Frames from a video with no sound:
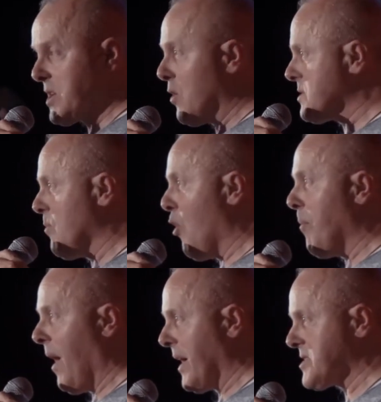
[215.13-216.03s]
disclose
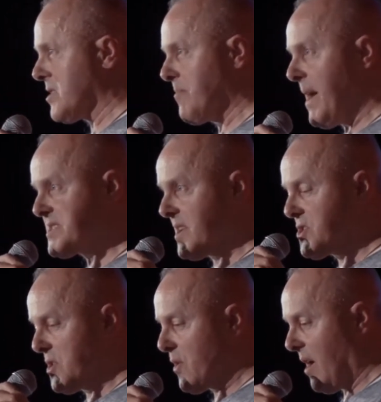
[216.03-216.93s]
more by sort of
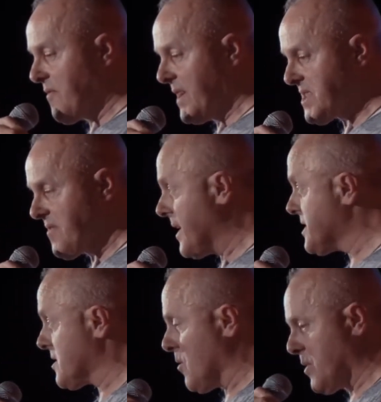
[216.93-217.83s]
message than you can
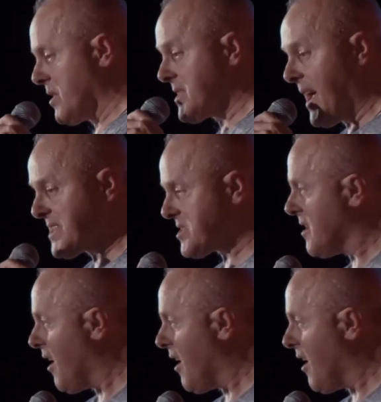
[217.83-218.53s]
face-to-face. With your text,